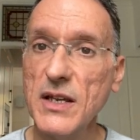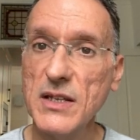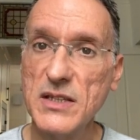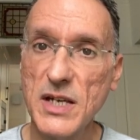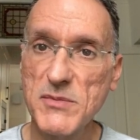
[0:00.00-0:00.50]

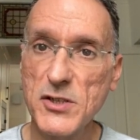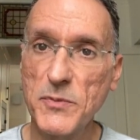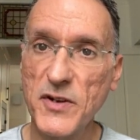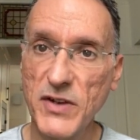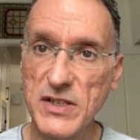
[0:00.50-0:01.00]
In terms of
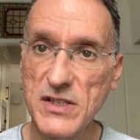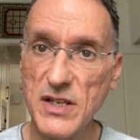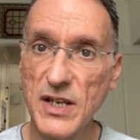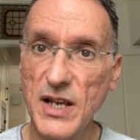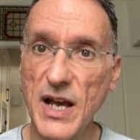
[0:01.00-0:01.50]

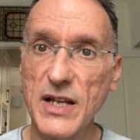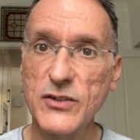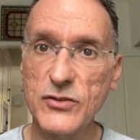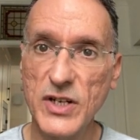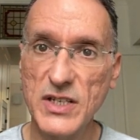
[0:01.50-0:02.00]
preventing and
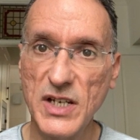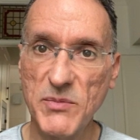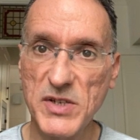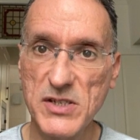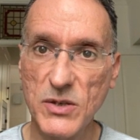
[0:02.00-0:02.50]
treating
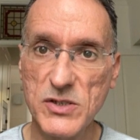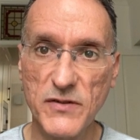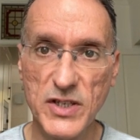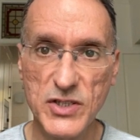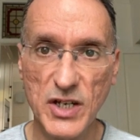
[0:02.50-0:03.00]
episodes of
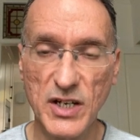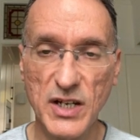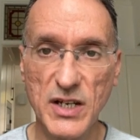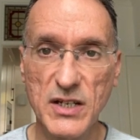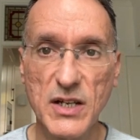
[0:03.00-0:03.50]

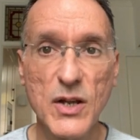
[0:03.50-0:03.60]
angina,